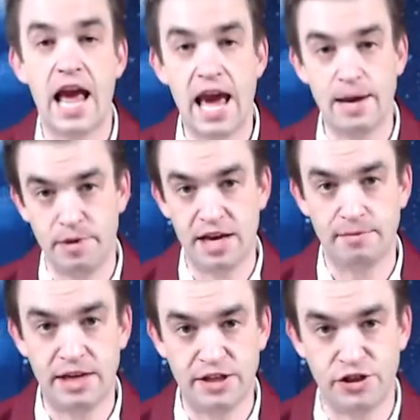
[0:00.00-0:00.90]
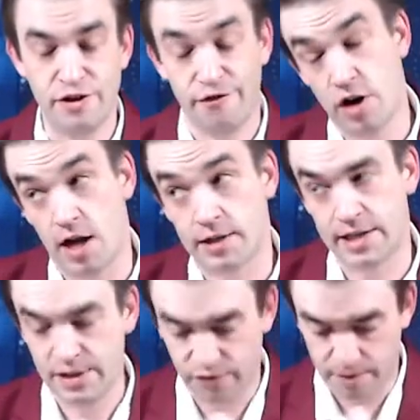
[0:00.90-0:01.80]
8 p.m. Eastern for an all
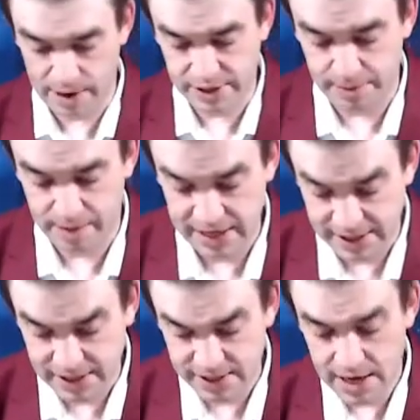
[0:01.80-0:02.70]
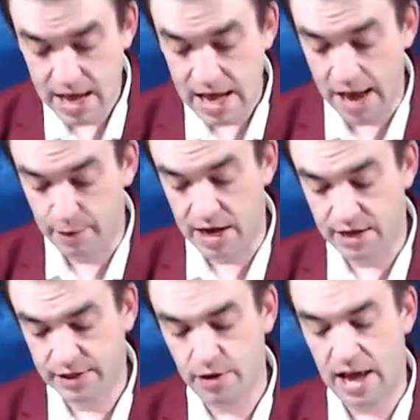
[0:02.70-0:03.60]
signs from Aries to Pisces. And we
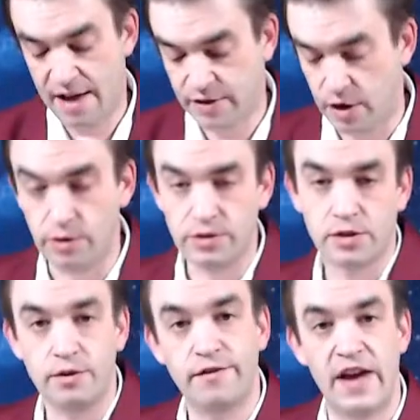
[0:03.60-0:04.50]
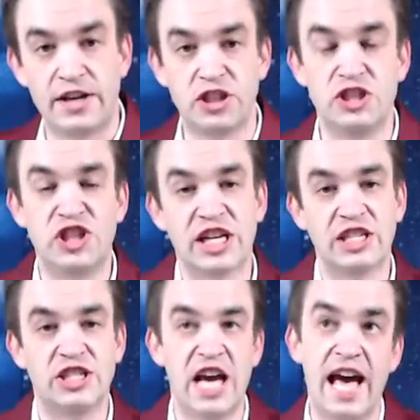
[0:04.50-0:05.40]
also have an old school fashion
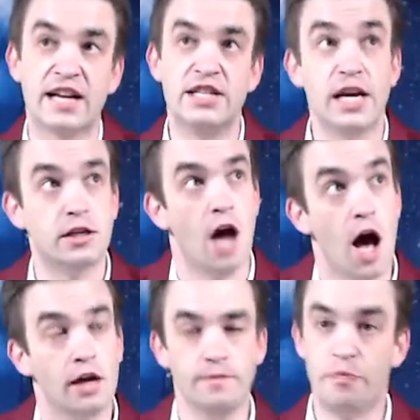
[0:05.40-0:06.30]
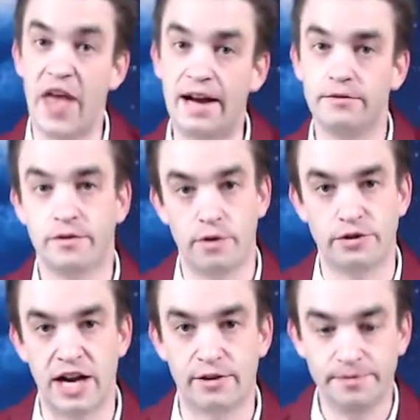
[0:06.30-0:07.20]
TikTok, not throw
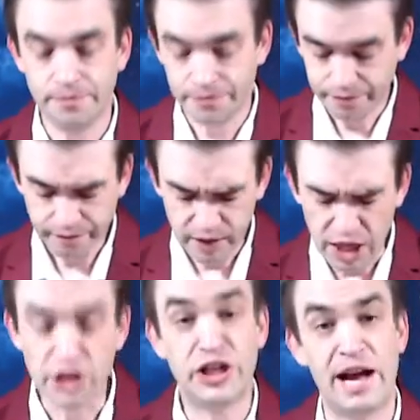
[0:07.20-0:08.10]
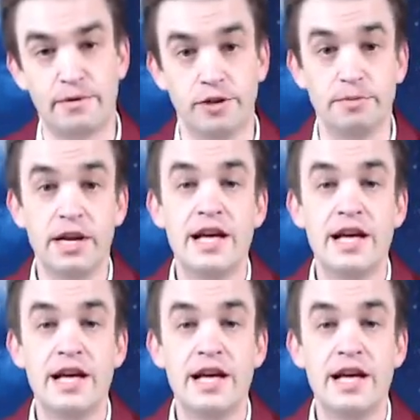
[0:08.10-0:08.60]
chakra, chat room